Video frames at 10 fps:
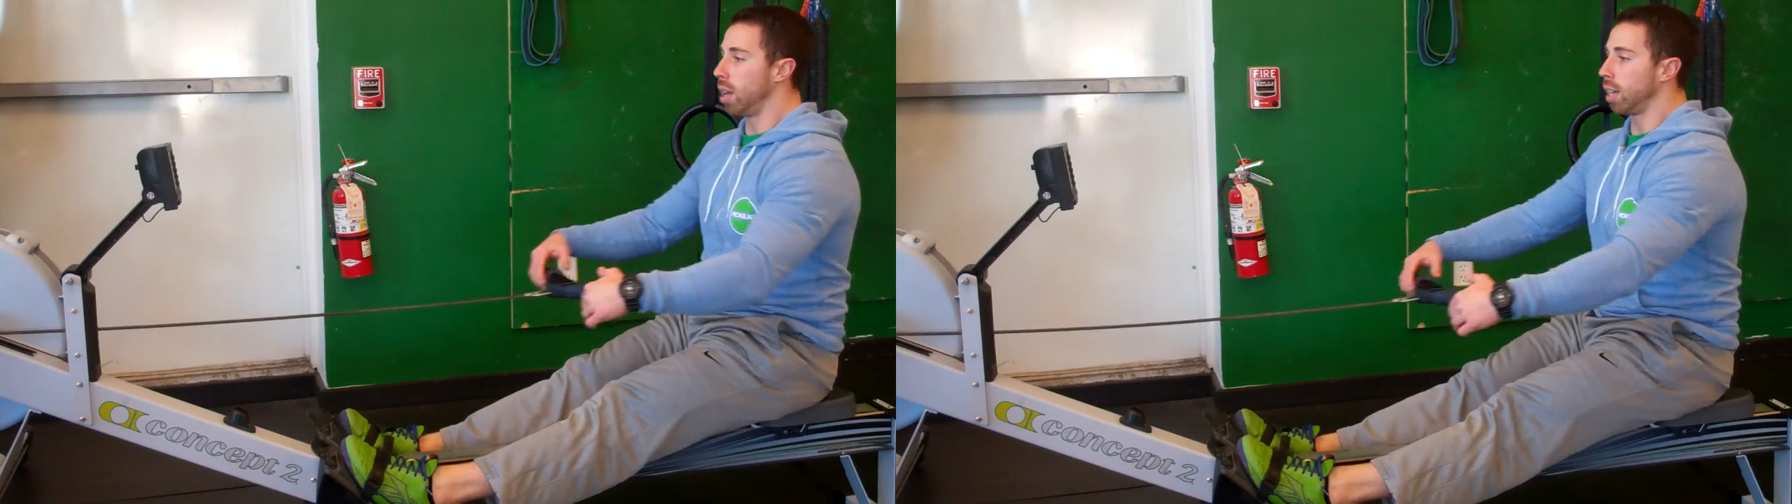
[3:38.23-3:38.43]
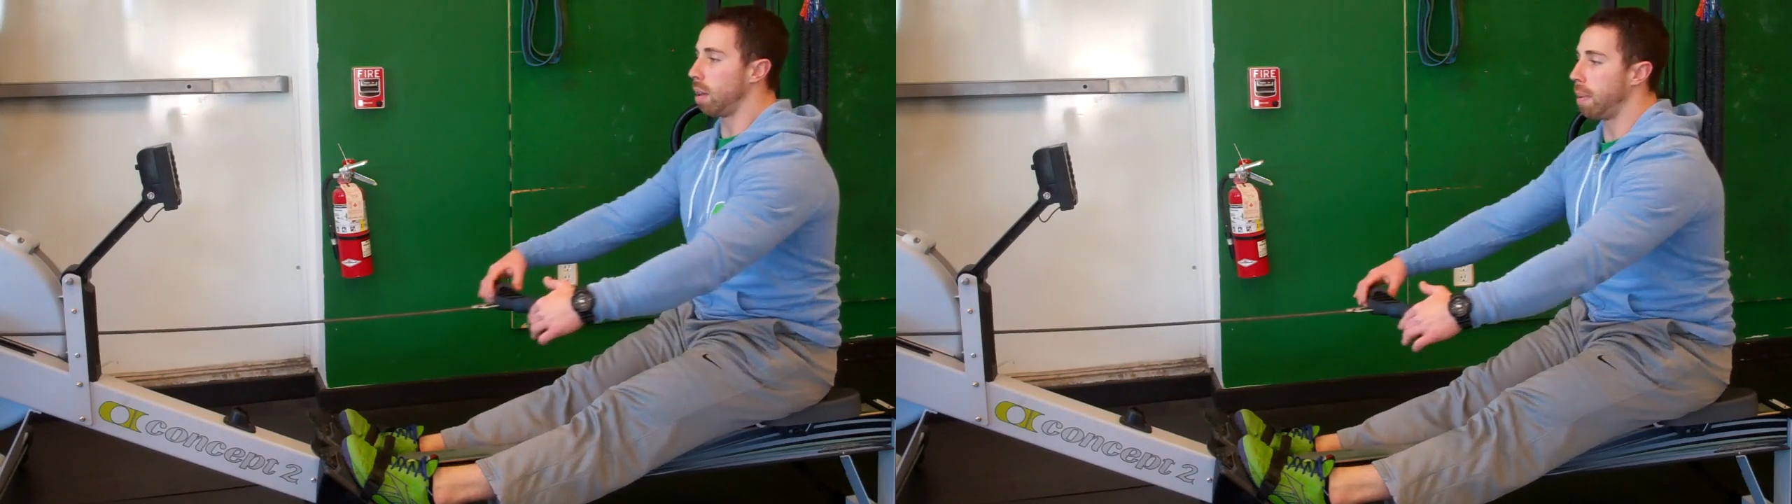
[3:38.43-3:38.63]

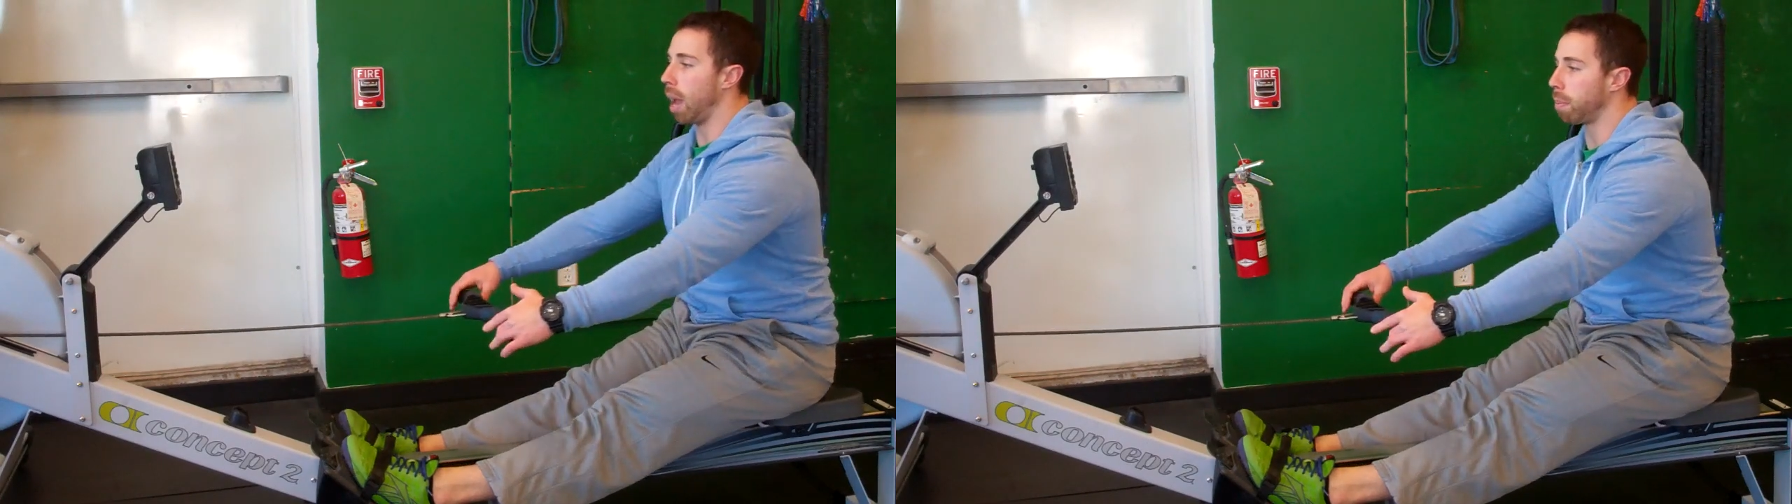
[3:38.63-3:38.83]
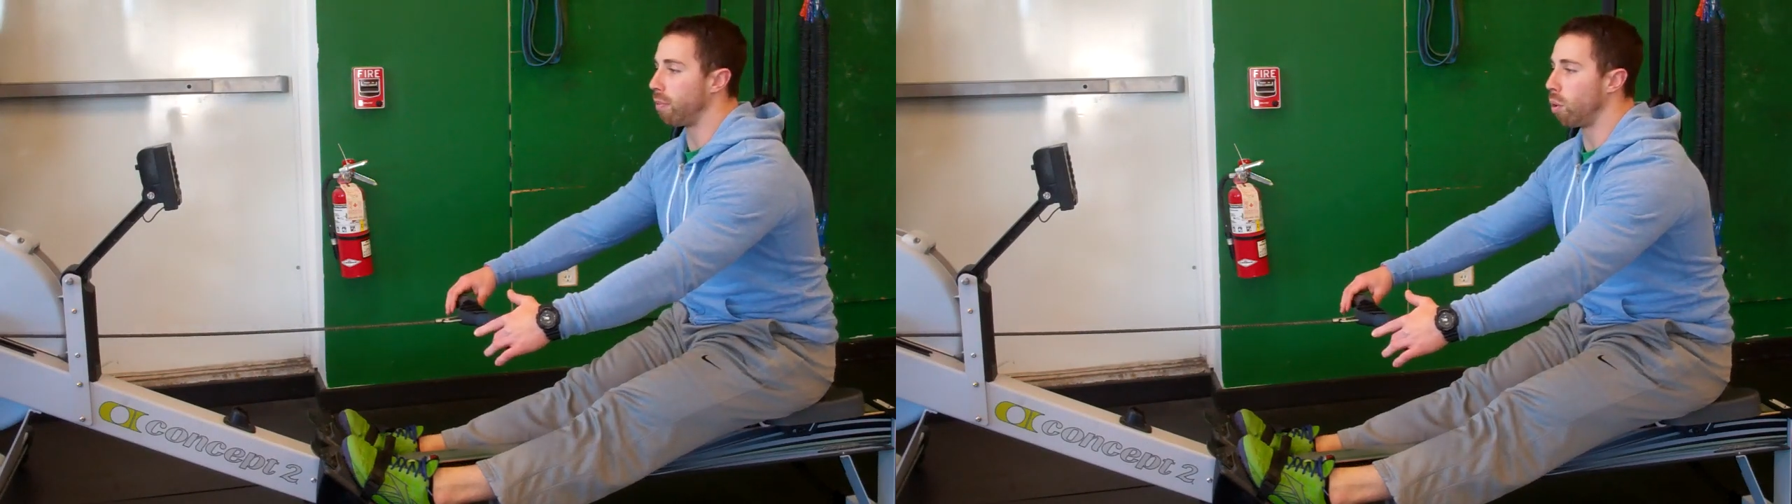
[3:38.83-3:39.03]
get
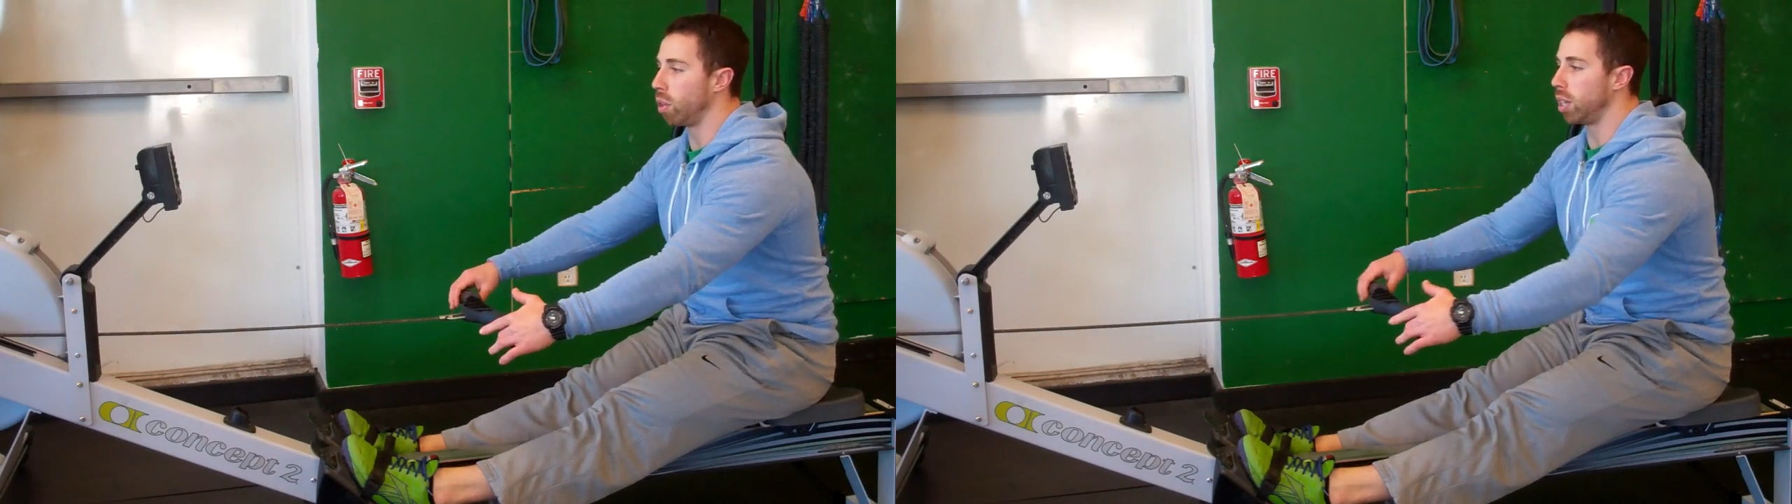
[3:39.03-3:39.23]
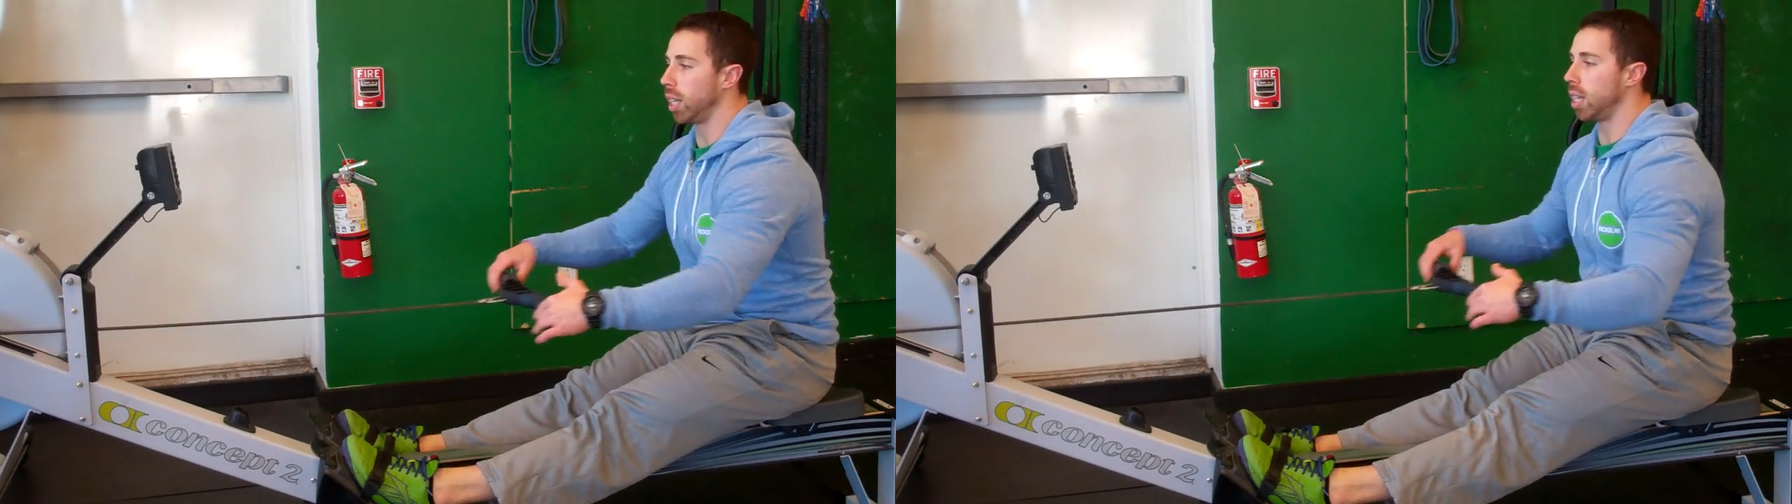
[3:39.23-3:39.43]
back before the
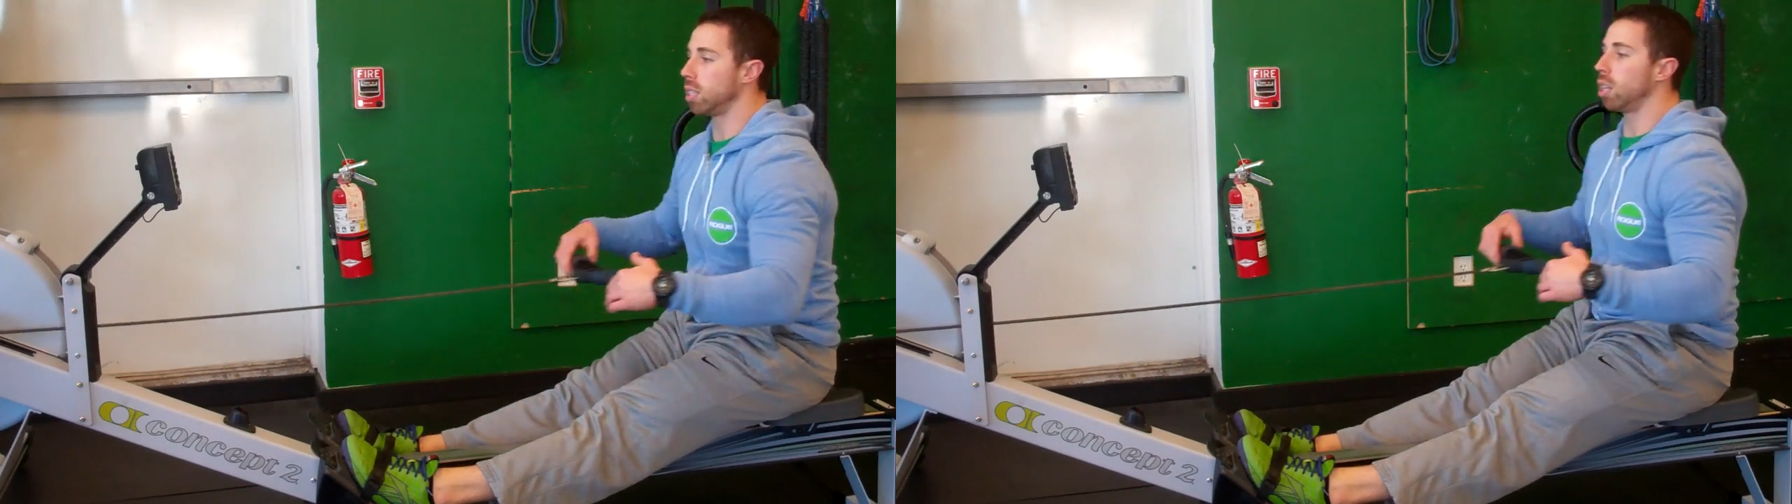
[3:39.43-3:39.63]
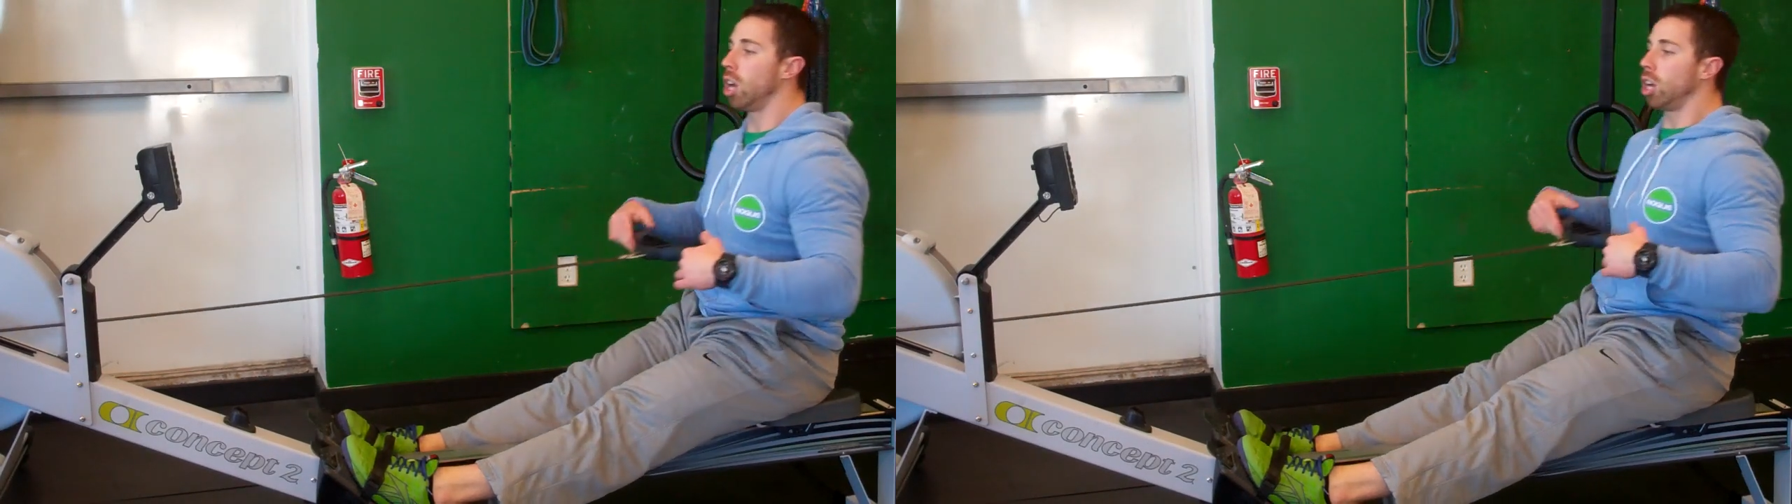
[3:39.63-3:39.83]
knees.